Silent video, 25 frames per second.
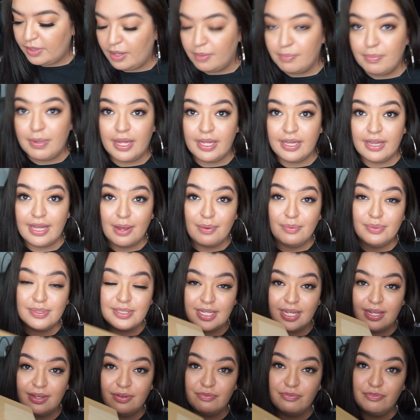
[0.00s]
but that was
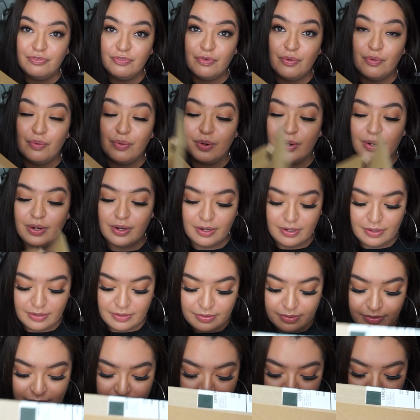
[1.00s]
it for...
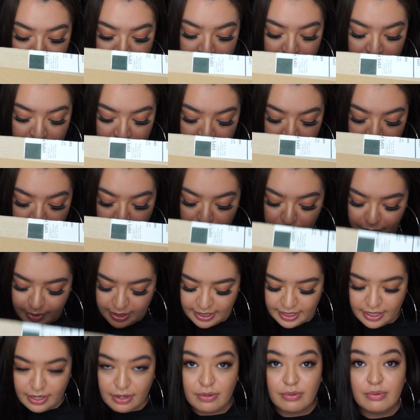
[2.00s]
Oh,
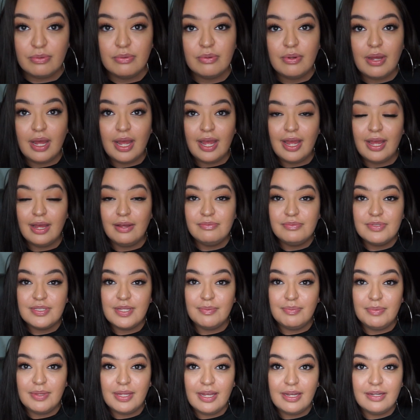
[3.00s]
wait, no. I have
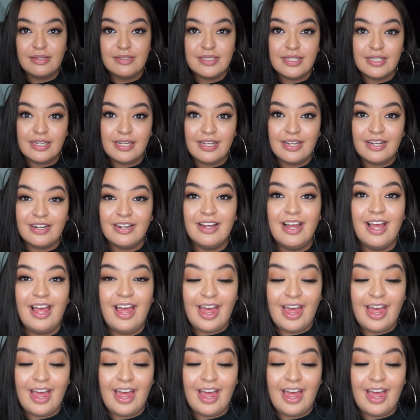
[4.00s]
something else in here.